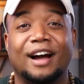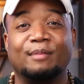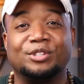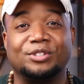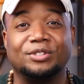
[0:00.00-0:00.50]

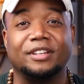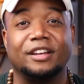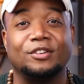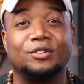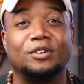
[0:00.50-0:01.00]
I'm sure that
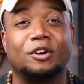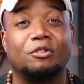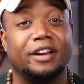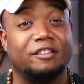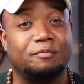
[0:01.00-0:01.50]
you're a
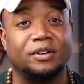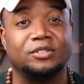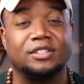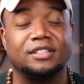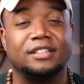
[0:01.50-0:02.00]
creative
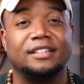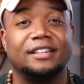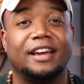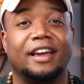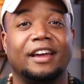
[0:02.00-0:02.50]
person
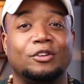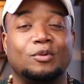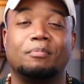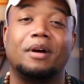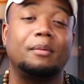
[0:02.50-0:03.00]
and you
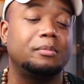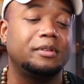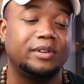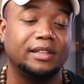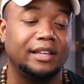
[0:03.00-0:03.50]
can
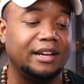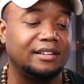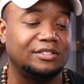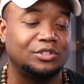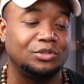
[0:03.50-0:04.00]
probably
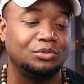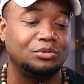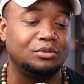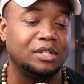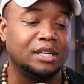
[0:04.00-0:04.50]
relate
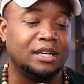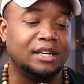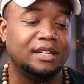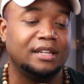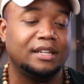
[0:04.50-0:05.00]
to,
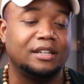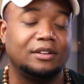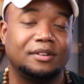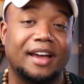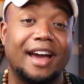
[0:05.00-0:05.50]
you
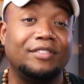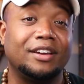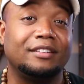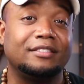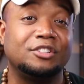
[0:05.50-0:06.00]
know,
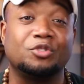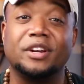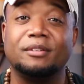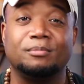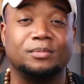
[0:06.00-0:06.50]
having
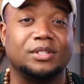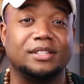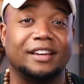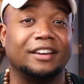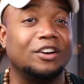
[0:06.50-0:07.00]
dreams
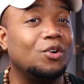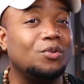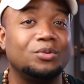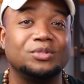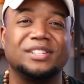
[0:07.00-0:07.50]
and
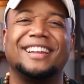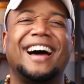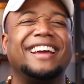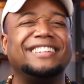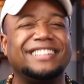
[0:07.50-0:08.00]
goals and
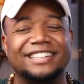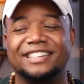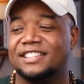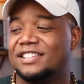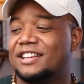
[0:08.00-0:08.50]

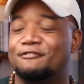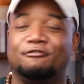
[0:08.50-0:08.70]
ideas and